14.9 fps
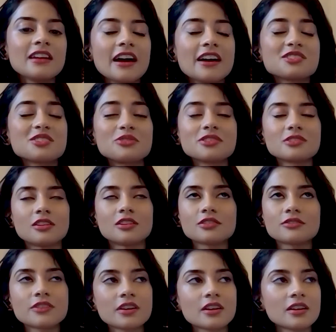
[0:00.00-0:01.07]
as a result
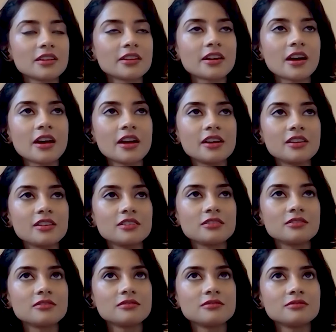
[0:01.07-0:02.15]
of that, like
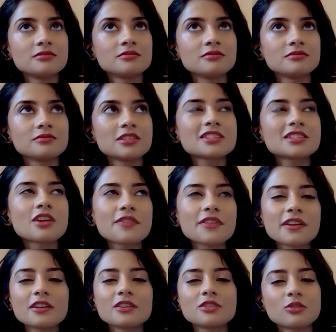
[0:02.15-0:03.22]
it's not
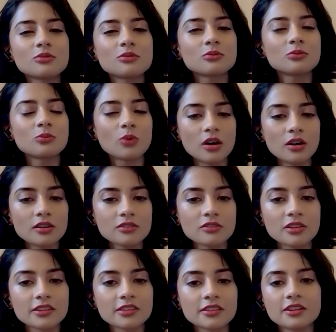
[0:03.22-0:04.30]
that I don't want
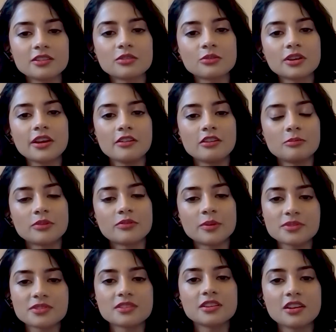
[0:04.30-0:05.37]
or like that I don't care about
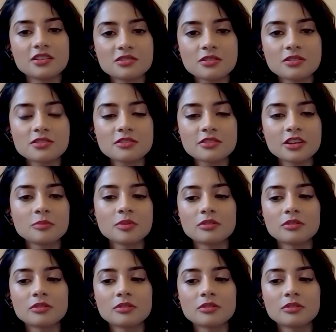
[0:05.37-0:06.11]
representation on screen,